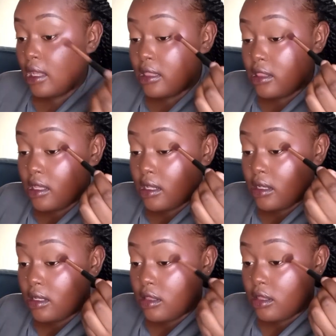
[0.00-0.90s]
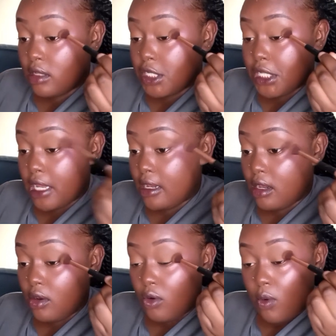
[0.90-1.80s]
and then the
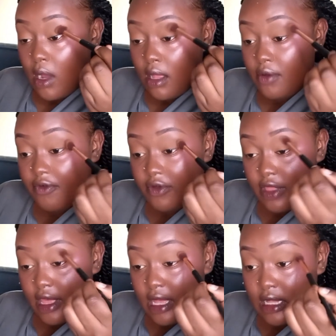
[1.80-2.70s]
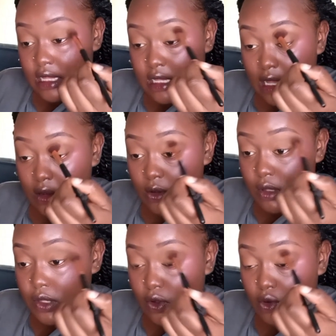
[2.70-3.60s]
shade Noir for the ends, and
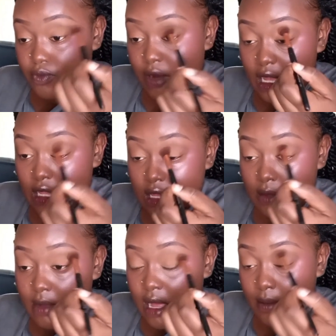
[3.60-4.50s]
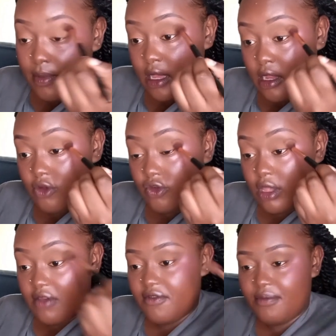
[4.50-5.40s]
also bringing them up here to
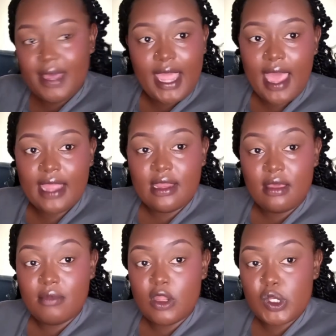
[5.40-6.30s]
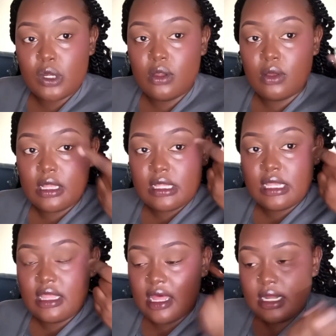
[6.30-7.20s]
give my eye dimension. You can
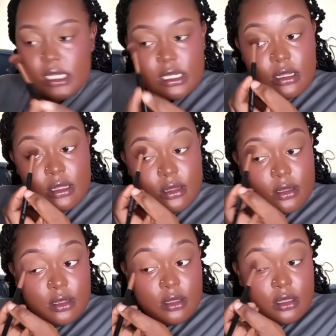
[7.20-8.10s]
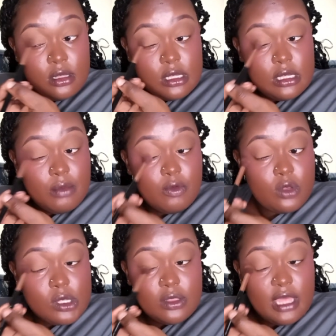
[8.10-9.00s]
see that. Same
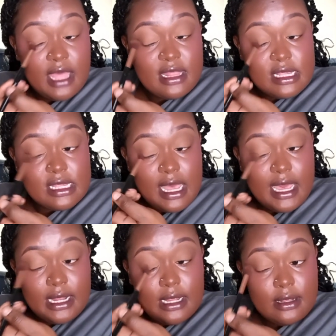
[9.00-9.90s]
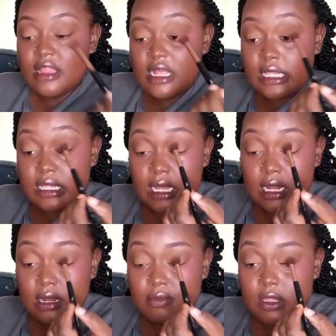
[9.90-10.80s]
goes on the other side. That's
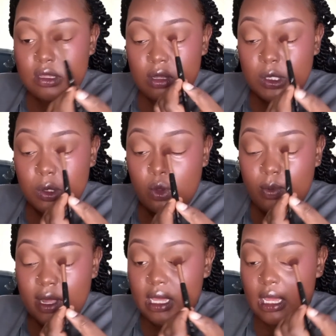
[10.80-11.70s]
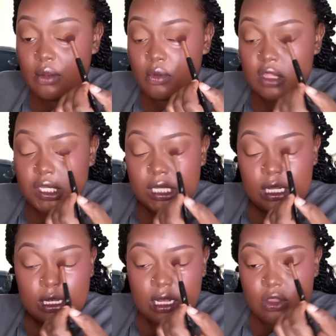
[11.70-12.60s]
done. I'm just going to go back in with the
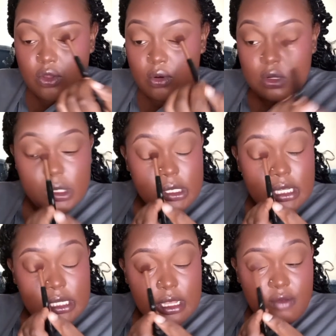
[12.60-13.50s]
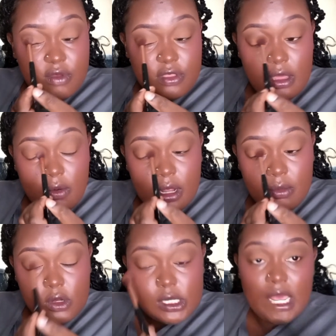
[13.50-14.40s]
shade Natural to set everything
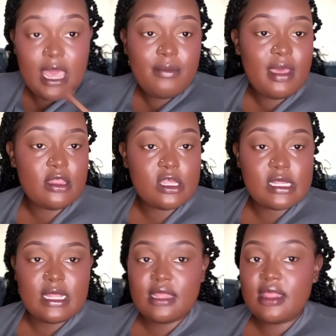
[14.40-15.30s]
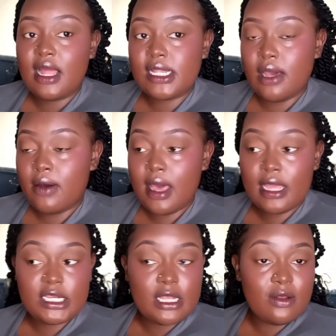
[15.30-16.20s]
one more time, and just like that, our
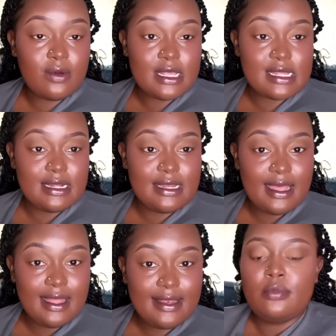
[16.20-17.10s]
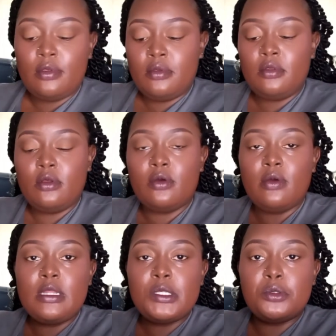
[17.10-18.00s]
eyeshadow is done. I'm
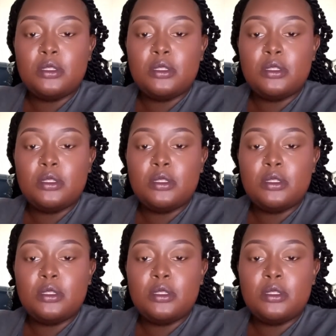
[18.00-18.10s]
going to